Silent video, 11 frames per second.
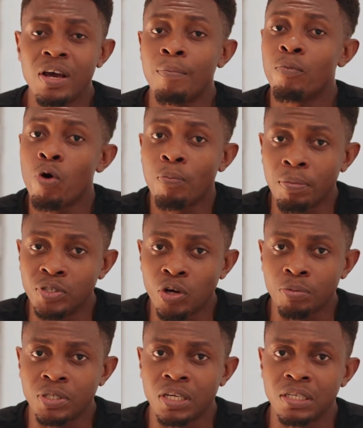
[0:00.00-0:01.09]
there are more property
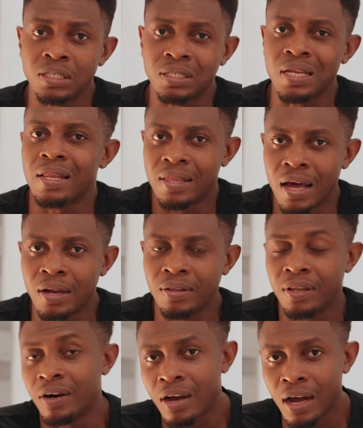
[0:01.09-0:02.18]
options than
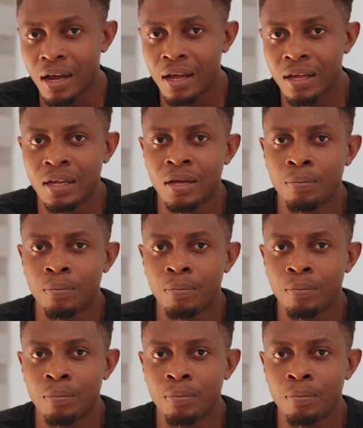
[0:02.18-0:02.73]
there are